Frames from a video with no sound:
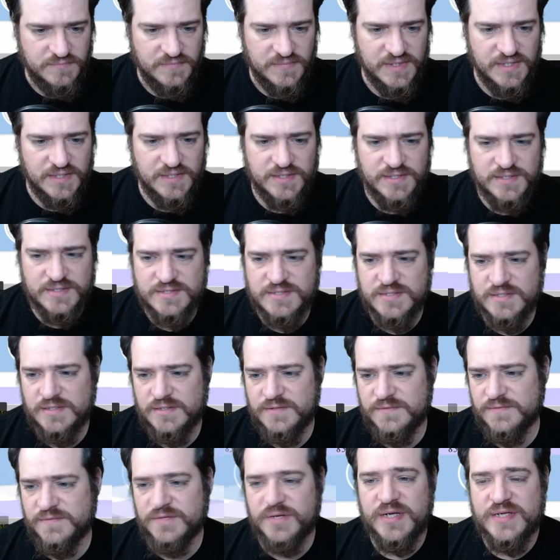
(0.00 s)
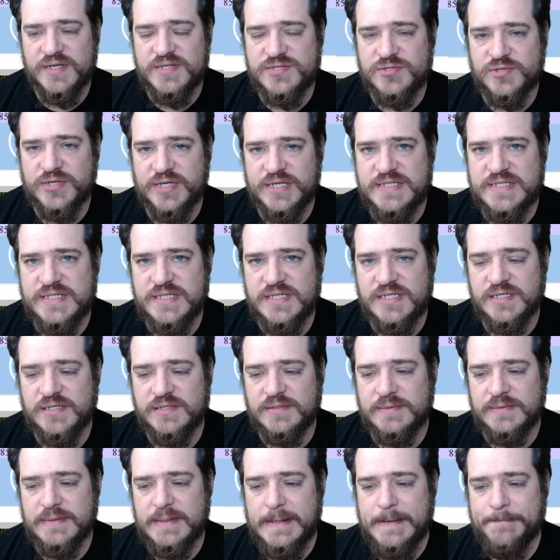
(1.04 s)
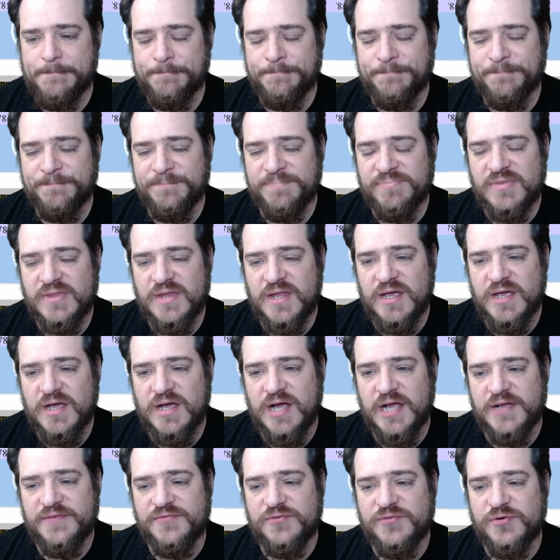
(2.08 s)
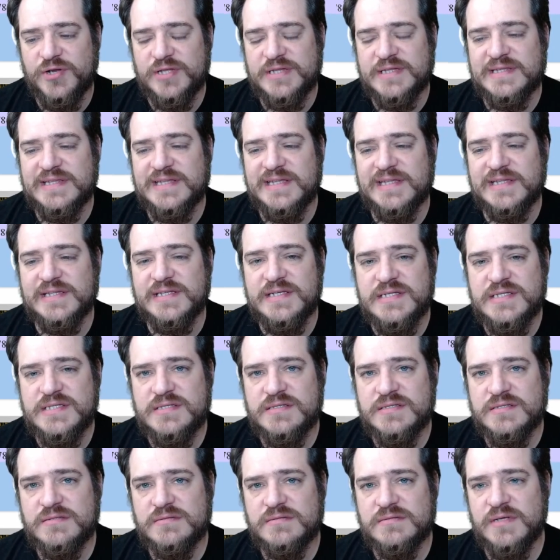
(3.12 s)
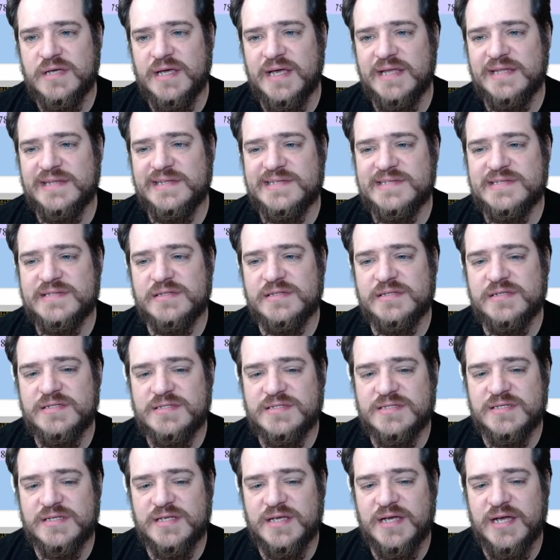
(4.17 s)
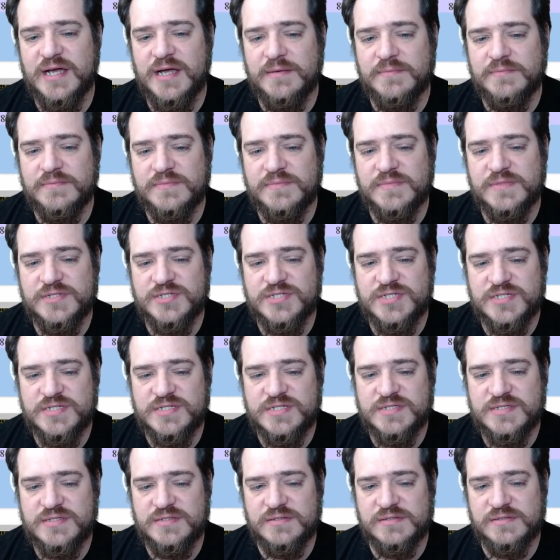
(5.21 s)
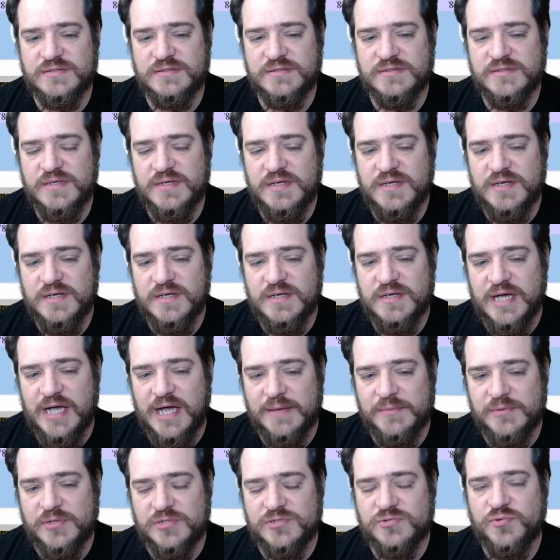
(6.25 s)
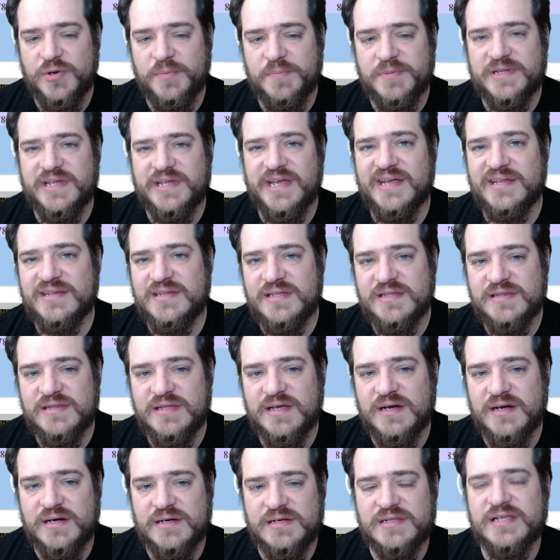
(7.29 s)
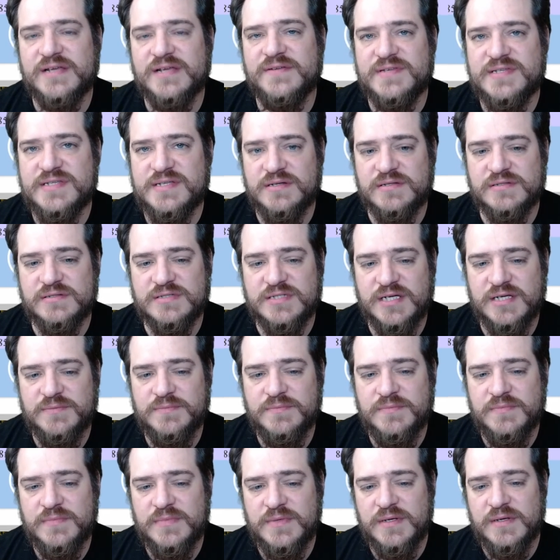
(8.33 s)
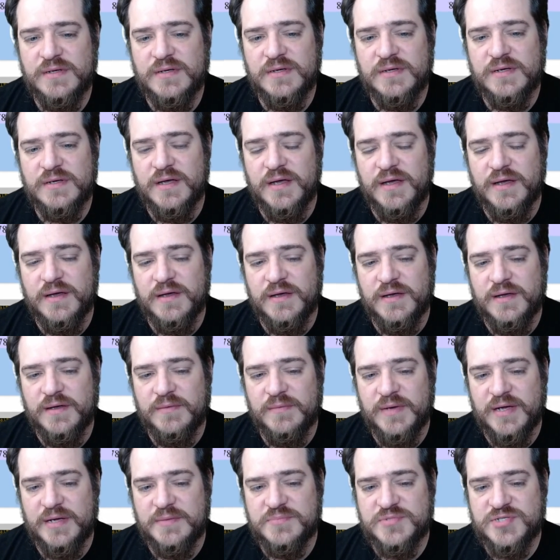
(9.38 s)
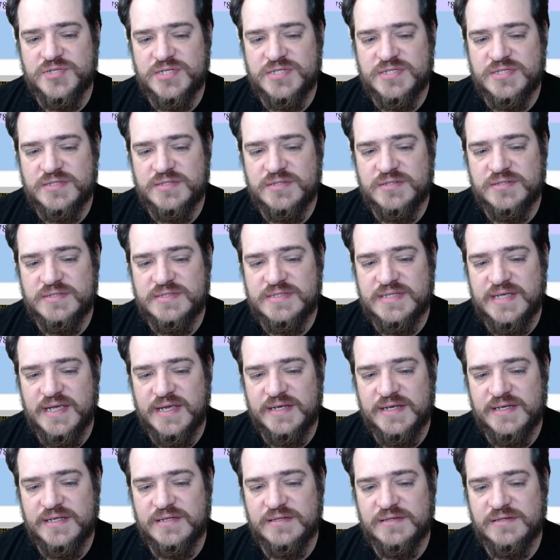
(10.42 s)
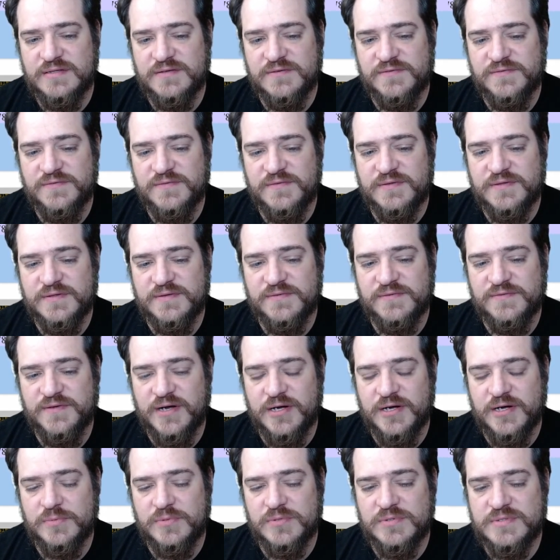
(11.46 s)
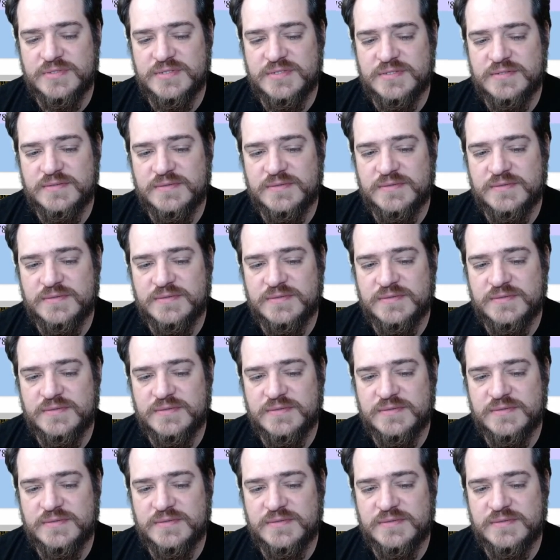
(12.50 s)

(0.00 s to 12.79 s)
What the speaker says: Hit save. As you can see, I've created the list, and this list I'm just I'm not replicating the card every single time. I'm just sending the variables,